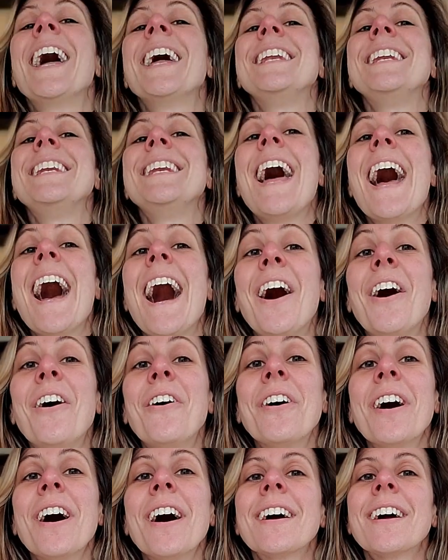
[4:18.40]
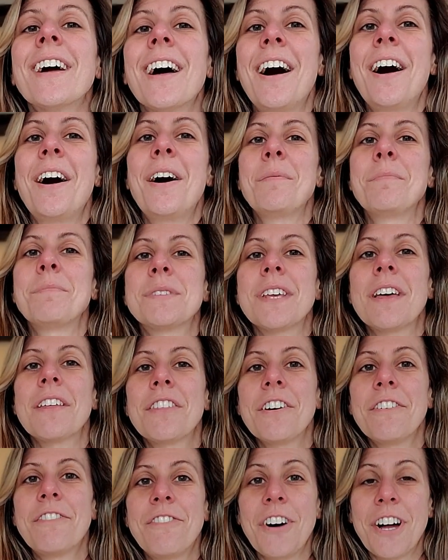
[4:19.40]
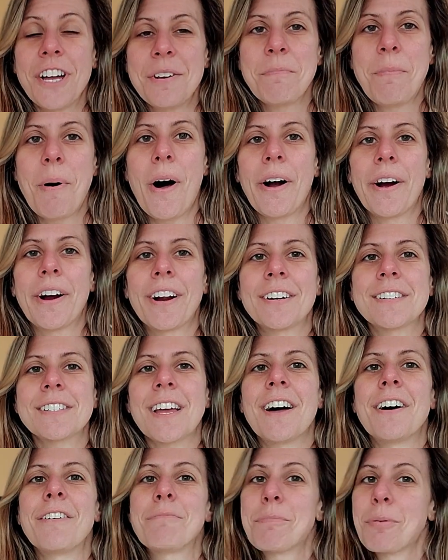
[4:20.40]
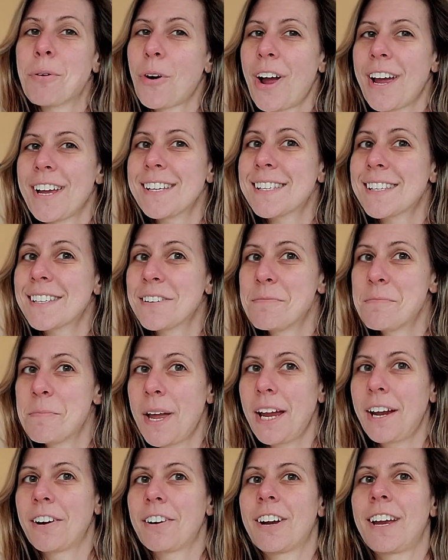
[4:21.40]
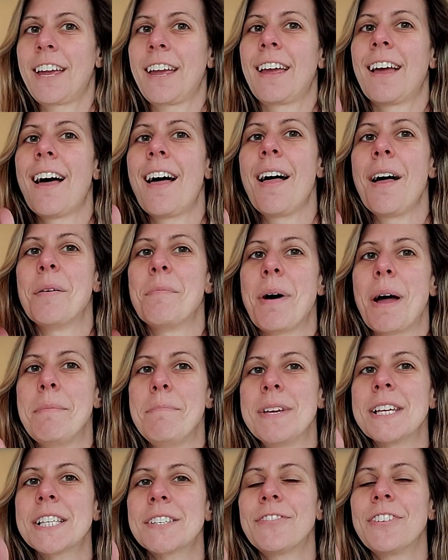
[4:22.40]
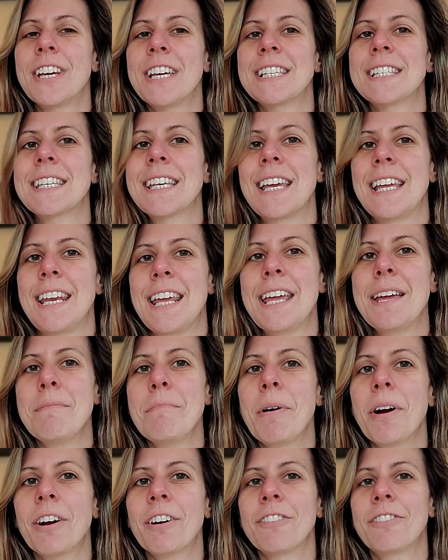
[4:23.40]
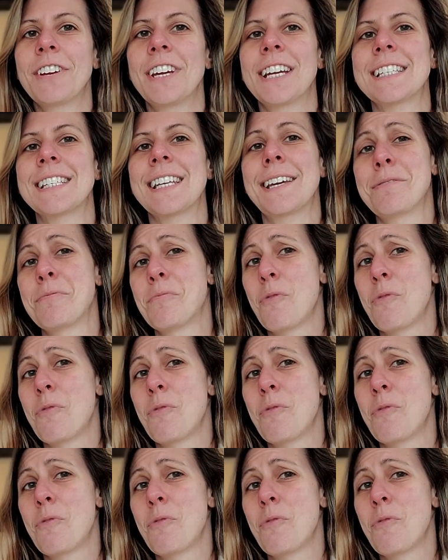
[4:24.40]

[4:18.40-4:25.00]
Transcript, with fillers: And now comes the fun part of price comparing my Misfits and Imperfect and